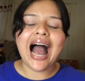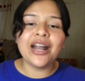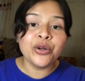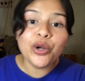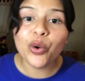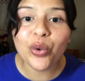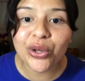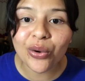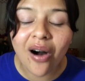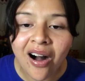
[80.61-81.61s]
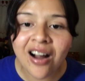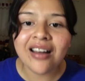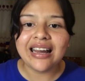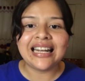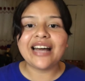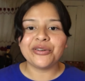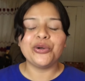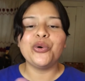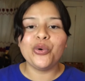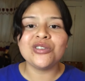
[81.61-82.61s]
I don't know who you are, and I don't
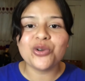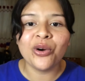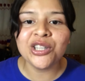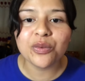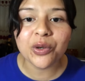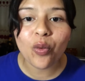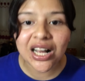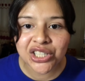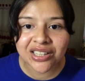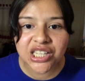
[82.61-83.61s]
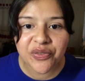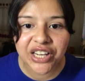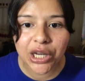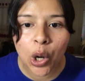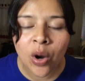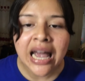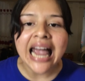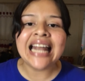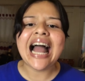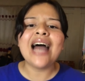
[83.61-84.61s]
know who is going to be watching this video,
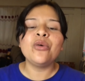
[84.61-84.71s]
and I